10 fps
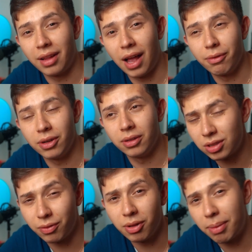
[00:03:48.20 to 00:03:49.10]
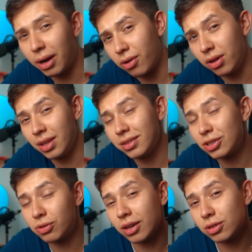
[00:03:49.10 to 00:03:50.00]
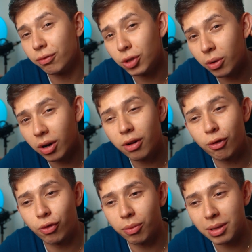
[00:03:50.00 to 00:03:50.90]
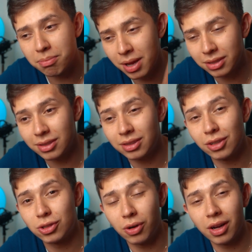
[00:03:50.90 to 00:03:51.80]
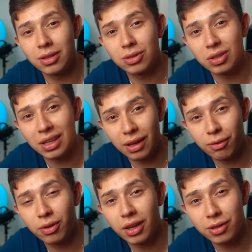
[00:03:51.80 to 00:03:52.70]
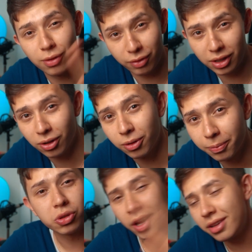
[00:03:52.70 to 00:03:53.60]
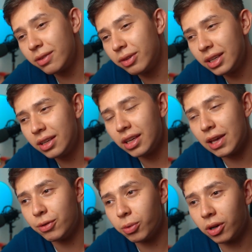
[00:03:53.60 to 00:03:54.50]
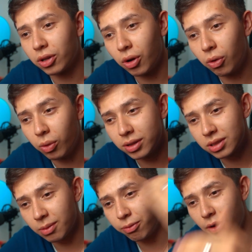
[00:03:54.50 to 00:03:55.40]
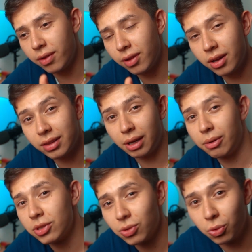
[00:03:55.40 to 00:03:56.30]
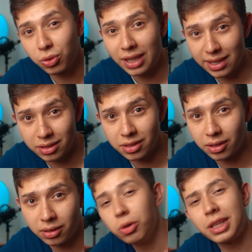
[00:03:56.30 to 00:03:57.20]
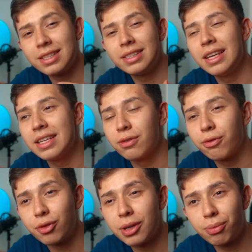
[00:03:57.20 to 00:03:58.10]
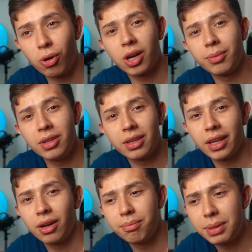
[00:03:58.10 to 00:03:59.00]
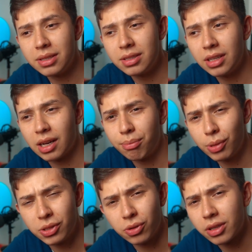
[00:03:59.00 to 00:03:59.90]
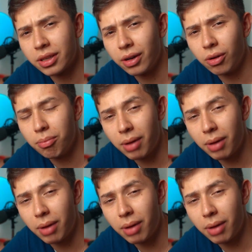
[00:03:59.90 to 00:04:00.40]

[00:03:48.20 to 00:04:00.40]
than having stuff in the background that distracts your viewer from the message that you're trying to give in your video. Alternatively, if you want to go one step further, there is Audacity. Audacity is a free program that you can get on PC, and I'm pretty sure you can get it on